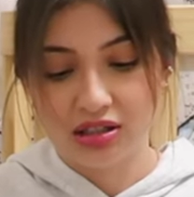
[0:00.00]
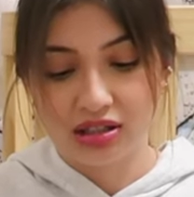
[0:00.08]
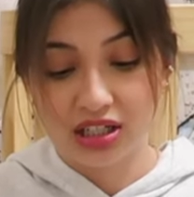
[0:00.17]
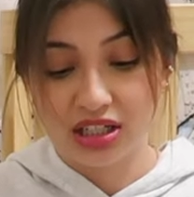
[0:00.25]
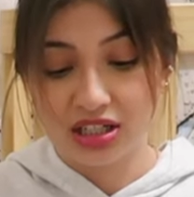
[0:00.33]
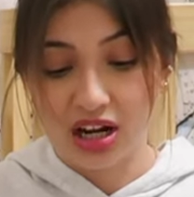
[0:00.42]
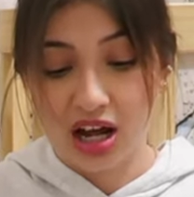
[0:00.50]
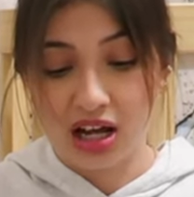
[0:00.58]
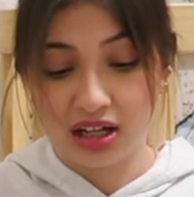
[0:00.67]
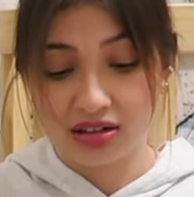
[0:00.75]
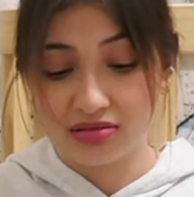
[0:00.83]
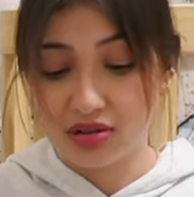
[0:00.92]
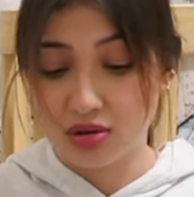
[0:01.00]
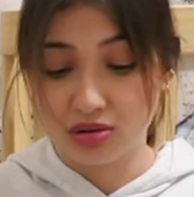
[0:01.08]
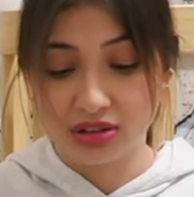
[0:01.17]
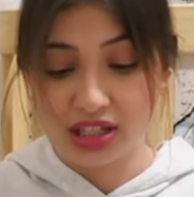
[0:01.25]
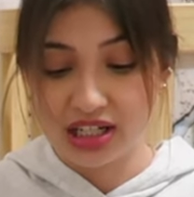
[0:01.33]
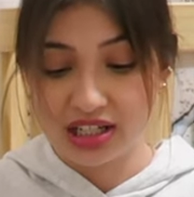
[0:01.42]
does not
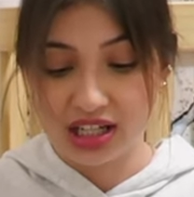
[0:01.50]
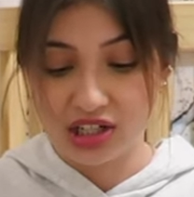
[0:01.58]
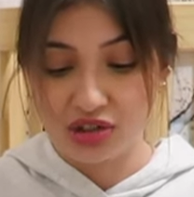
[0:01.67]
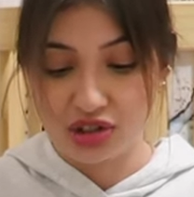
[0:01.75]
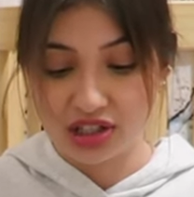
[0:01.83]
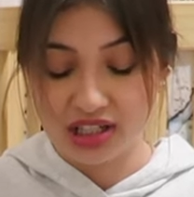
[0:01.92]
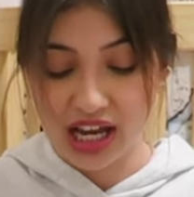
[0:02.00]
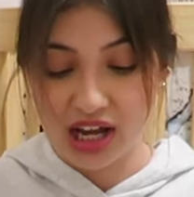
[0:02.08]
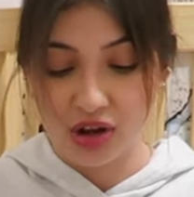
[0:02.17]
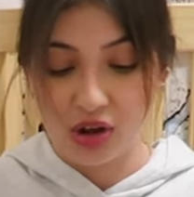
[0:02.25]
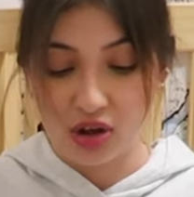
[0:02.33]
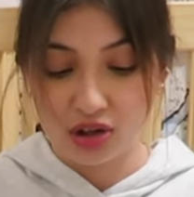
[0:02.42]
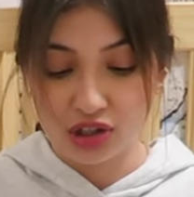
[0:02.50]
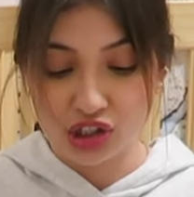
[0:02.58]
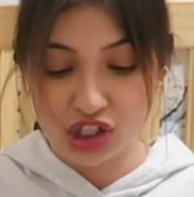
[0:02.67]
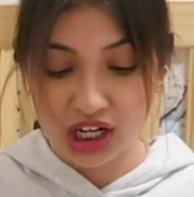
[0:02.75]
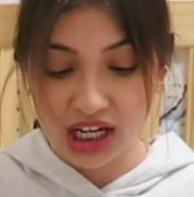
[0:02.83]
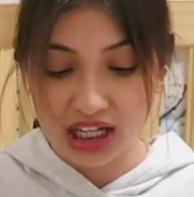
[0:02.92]
hold his interest at all.
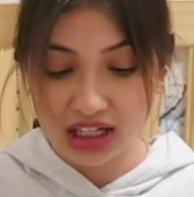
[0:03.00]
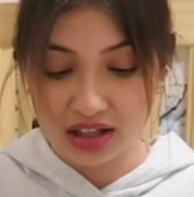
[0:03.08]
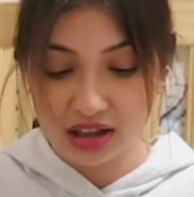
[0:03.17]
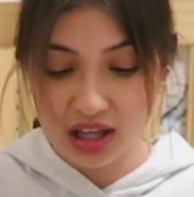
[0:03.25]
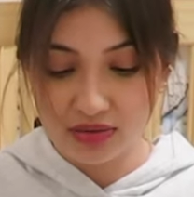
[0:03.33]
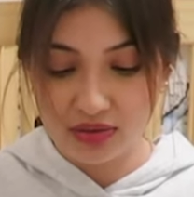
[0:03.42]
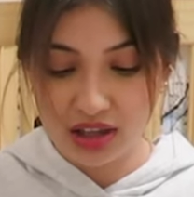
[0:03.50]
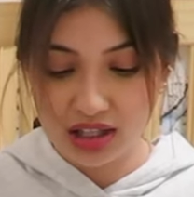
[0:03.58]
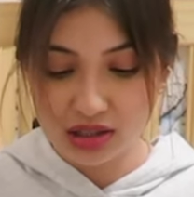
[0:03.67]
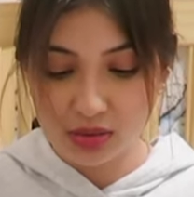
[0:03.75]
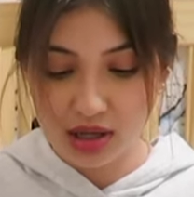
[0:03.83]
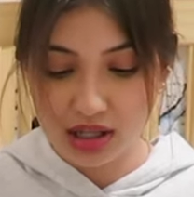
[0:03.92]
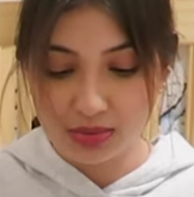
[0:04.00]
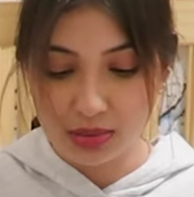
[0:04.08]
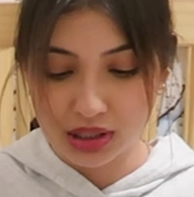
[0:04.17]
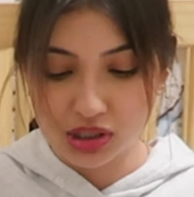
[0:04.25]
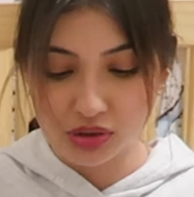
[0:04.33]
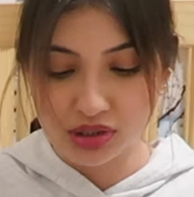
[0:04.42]
Jade loved this one,
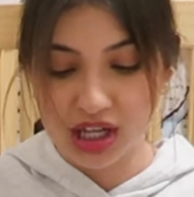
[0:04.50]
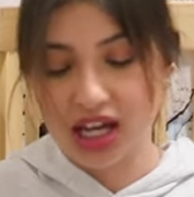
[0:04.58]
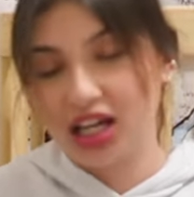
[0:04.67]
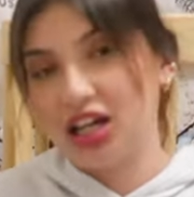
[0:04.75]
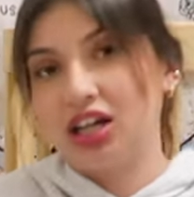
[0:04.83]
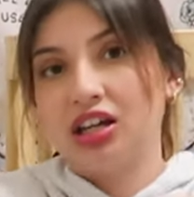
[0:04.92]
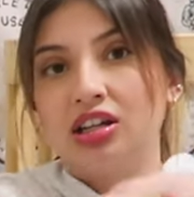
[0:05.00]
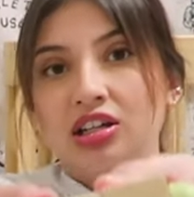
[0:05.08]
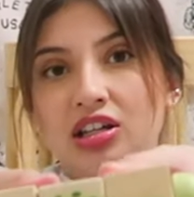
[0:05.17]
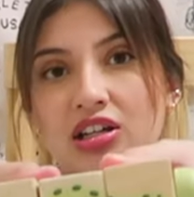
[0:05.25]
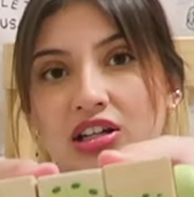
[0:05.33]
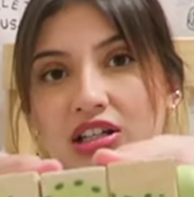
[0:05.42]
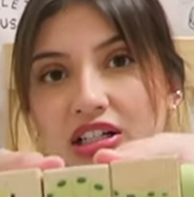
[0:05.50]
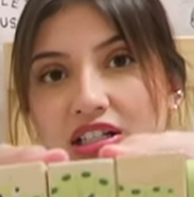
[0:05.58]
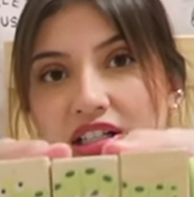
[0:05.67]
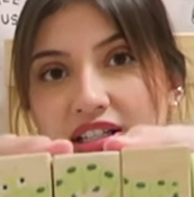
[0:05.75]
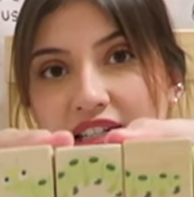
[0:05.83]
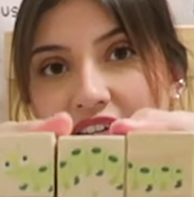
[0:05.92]
but Josiah
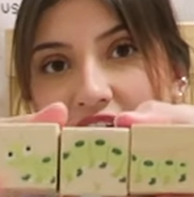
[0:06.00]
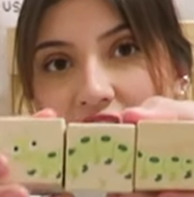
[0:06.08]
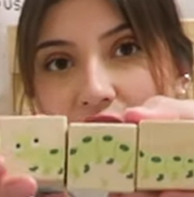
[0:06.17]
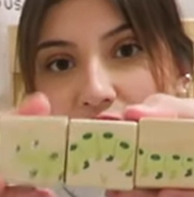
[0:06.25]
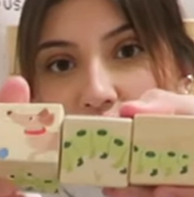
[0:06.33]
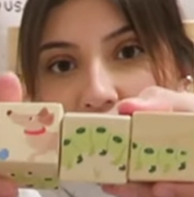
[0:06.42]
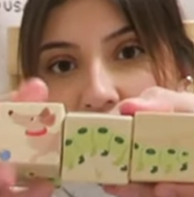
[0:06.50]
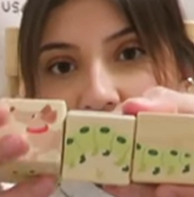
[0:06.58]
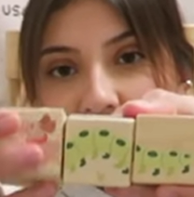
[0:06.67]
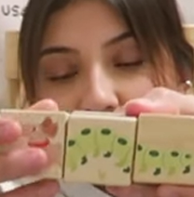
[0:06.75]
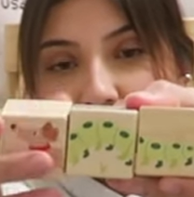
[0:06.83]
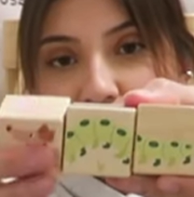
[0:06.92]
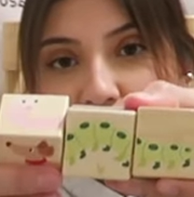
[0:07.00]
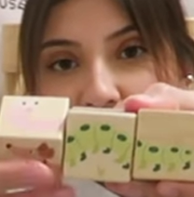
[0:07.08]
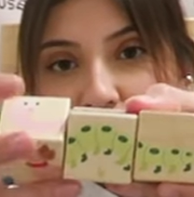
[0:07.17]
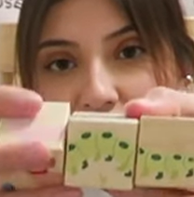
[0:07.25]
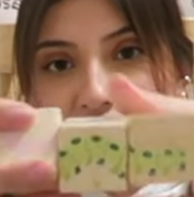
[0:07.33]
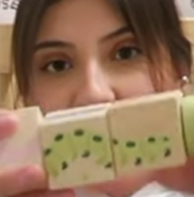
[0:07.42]
doesn't care for it. You just
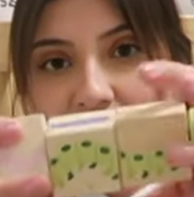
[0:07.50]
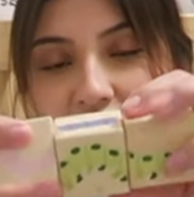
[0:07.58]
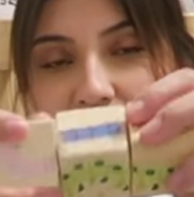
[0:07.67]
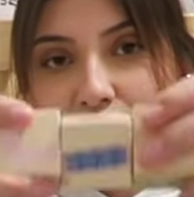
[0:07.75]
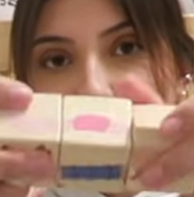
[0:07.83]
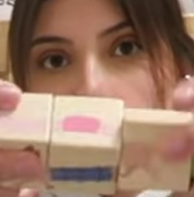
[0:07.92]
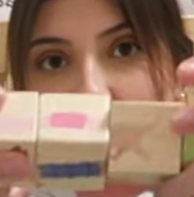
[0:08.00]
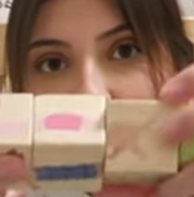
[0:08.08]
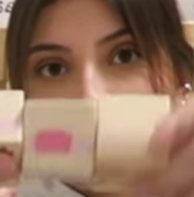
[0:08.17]
turn it to